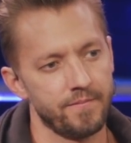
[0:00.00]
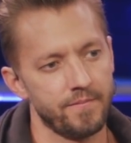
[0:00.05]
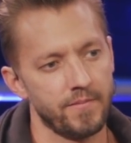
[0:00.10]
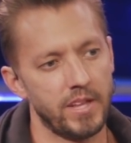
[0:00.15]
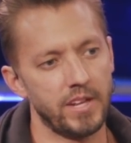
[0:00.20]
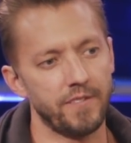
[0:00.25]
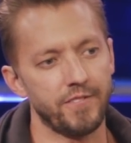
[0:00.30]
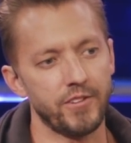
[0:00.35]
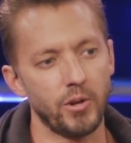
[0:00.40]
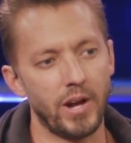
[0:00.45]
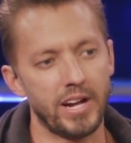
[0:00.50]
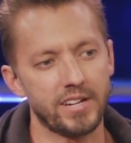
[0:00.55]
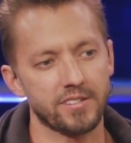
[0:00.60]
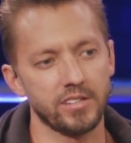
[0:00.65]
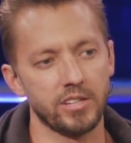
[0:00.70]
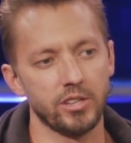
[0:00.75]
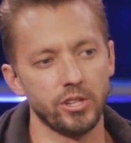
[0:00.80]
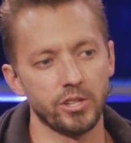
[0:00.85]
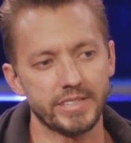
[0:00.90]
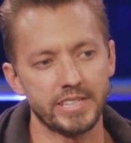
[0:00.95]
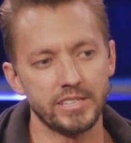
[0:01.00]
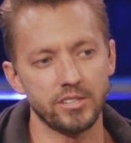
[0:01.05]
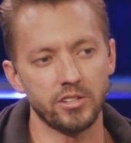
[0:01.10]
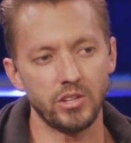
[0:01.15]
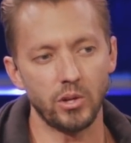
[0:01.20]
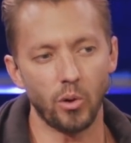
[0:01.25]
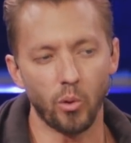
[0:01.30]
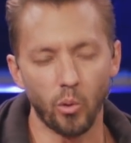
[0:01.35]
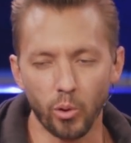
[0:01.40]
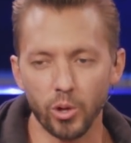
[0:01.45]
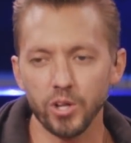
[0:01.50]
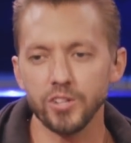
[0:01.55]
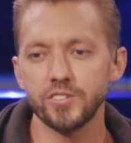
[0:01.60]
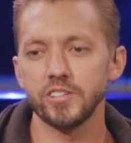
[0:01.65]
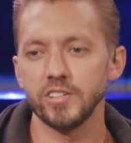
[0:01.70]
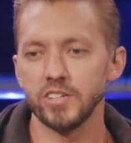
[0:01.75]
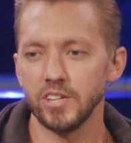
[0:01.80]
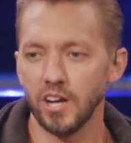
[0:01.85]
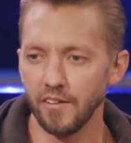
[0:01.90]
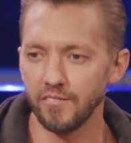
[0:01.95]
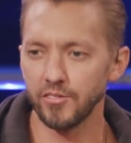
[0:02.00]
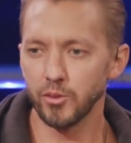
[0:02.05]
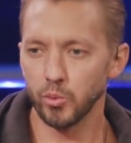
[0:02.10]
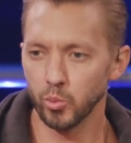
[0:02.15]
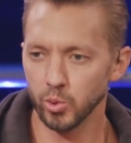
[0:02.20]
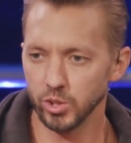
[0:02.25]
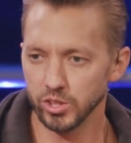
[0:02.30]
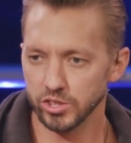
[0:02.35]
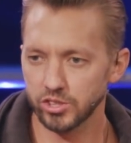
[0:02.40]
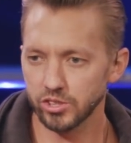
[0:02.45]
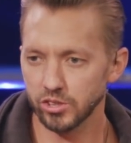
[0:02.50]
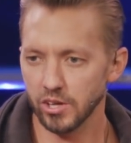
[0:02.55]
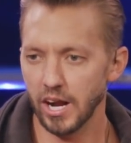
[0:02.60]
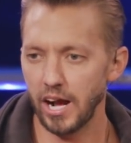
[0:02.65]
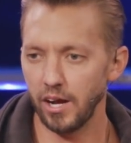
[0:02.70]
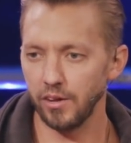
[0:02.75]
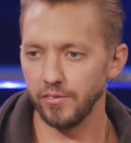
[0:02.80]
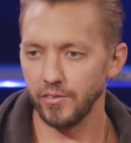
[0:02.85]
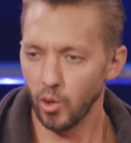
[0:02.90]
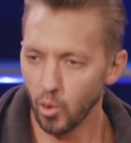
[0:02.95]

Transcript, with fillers: And if you actually look into the origin of the word crowd,